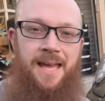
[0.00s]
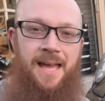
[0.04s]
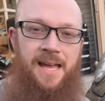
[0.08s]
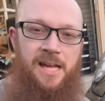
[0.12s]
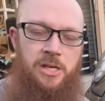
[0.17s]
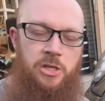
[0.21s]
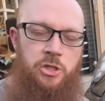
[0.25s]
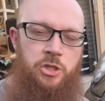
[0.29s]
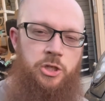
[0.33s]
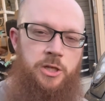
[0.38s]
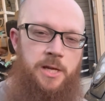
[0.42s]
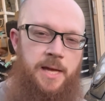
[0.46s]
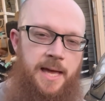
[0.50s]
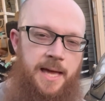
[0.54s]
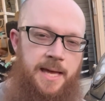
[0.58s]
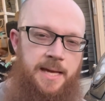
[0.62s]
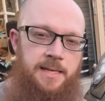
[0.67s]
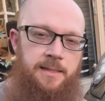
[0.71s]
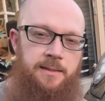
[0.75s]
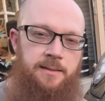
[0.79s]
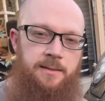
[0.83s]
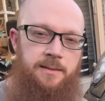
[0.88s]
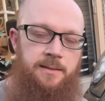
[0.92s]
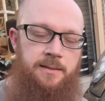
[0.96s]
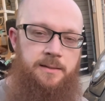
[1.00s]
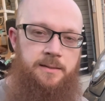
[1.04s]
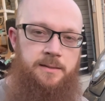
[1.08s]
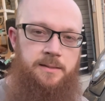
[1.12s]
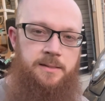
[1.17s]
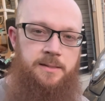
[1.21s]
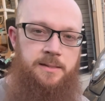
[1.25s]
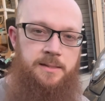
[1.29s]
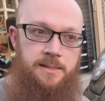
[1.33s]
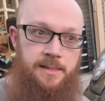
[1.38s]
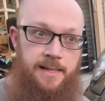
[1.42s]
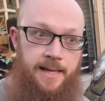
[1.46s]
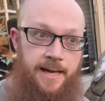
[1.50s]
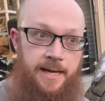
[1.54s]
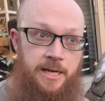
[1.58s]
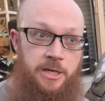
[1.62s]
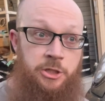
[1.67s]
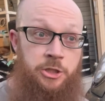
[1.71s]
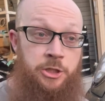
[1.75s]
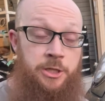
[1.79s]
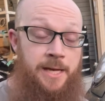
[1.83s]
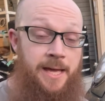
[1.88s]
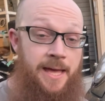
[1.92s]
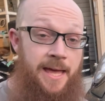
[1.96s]

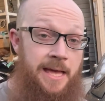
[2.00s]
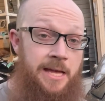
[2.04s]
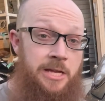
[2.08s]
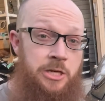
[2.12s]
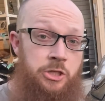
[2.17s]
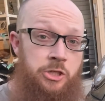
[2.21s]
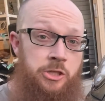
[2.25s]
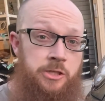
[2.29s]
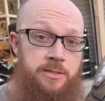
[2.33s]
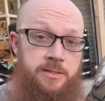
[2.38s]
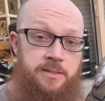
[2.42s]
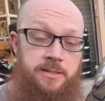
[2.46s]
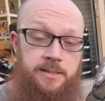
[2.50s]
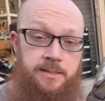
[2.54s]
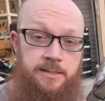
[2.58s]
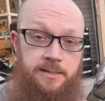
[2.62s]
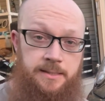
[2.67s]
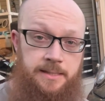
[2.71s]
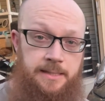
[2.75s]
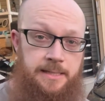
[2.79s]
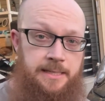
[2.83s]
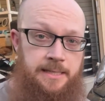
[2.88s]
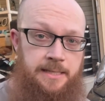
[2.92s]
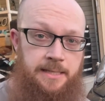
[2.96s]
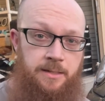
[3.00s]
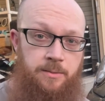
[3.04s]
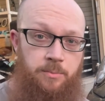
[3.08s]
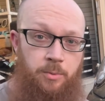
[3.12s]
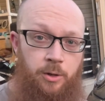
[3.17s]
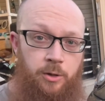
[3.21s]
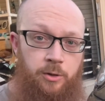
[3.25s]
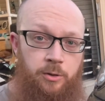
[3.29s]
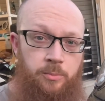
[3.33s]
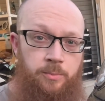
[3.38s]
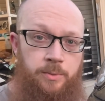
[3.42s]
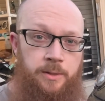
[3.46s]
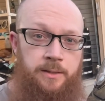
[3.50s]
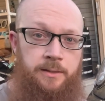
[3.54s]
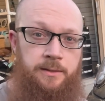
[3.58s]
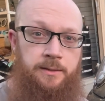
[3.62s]
H8/H16 bulb.